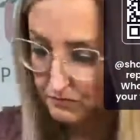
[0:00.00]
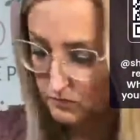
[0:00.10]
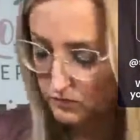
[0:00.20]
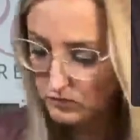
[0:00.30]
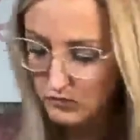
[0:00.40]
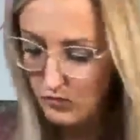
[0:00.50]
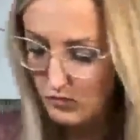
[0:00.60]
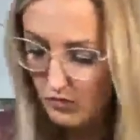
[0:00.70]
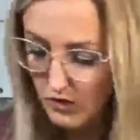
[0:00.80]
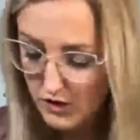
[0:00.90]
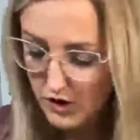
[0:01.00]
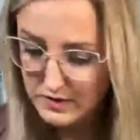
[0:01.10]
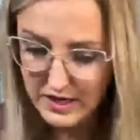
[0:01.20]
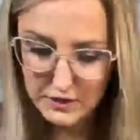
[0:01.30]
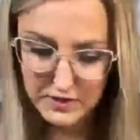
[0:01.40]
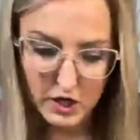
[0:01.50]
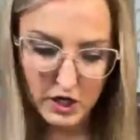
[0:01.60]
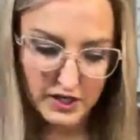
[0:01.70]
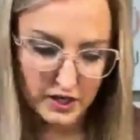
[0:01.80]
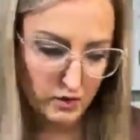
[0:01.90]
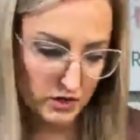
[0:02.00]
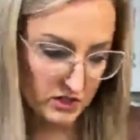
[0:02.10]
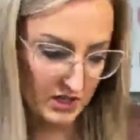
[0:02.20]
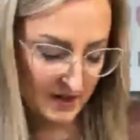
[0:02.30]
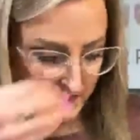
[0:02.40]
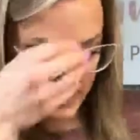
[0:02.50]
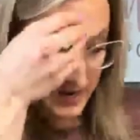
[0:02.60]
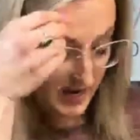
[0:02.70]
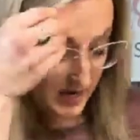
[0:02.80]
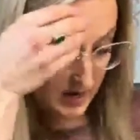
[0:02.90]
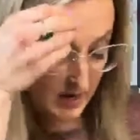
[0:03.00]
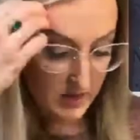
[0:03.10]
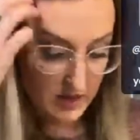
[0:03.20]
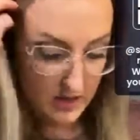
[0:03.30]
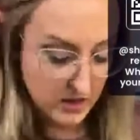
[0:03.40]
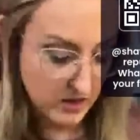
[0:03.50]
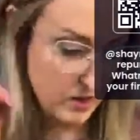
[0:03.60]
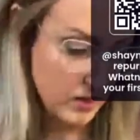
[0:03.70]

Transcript: They're upstairs being good. They're watching TV and all